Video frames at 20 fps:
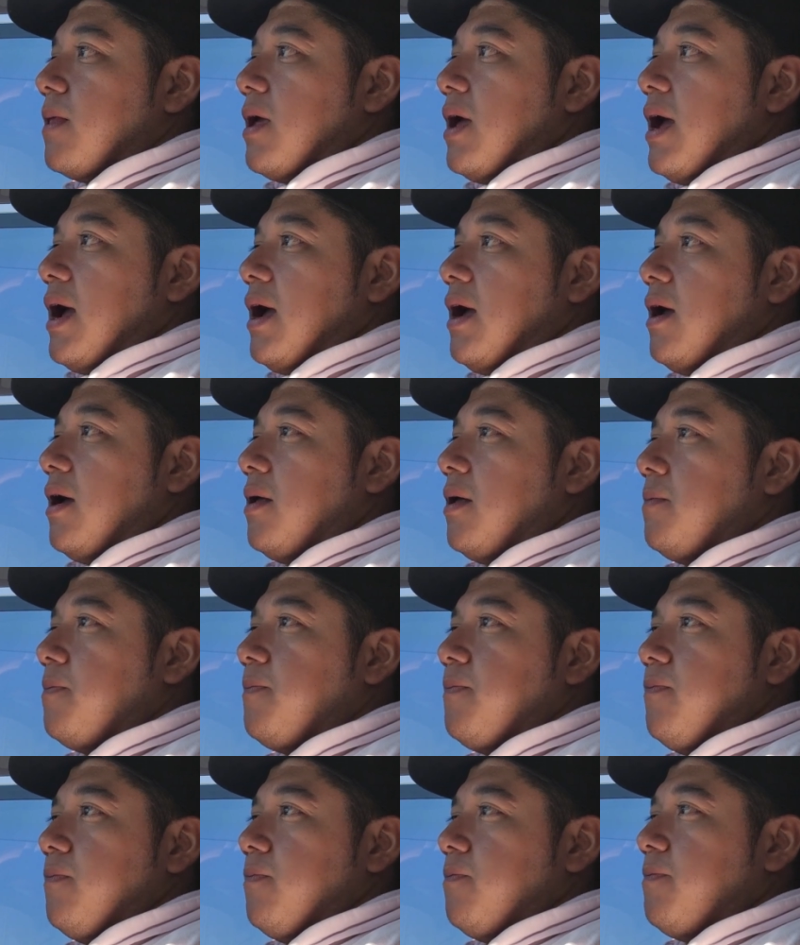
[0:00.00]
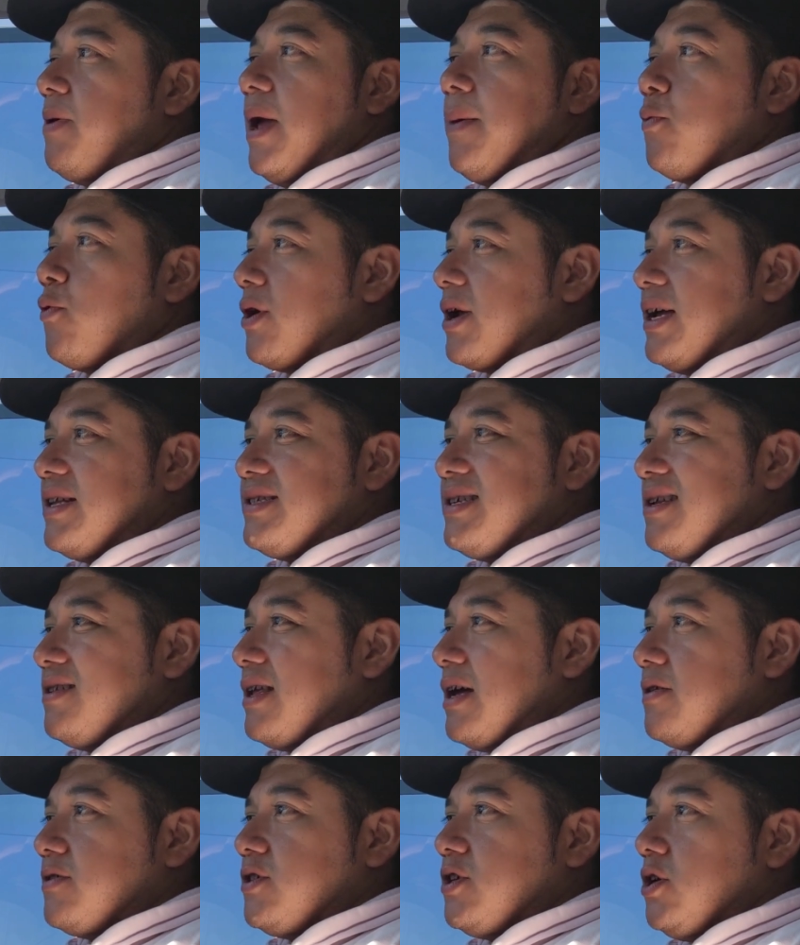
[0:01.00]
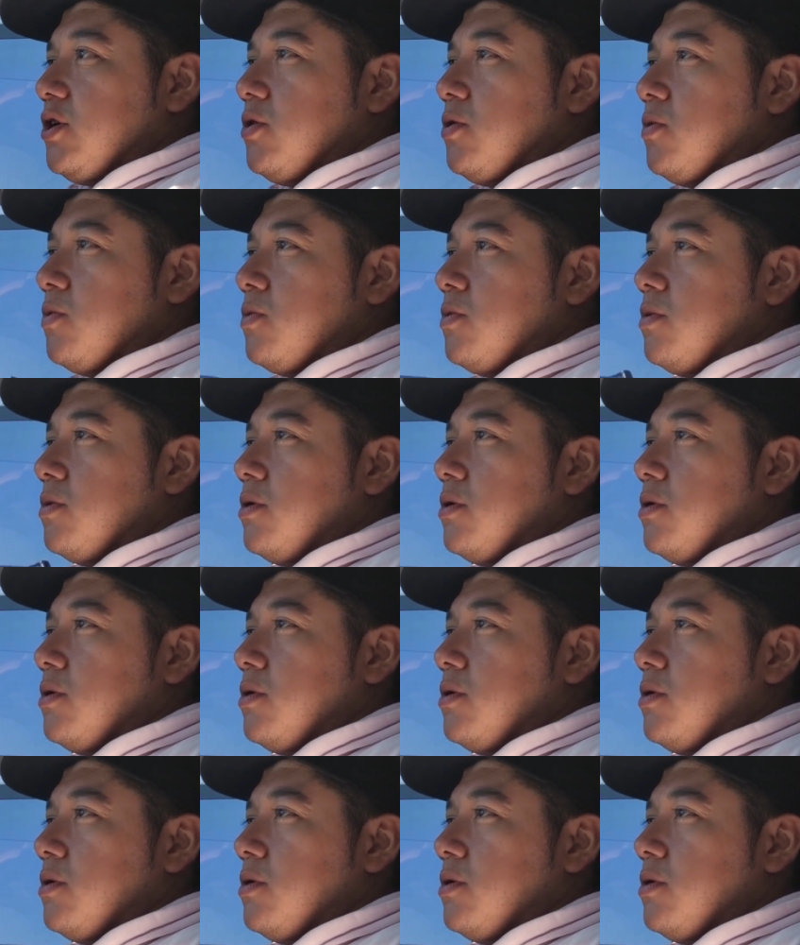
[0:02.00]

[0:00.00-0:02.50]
And paperwork gets sent out to you.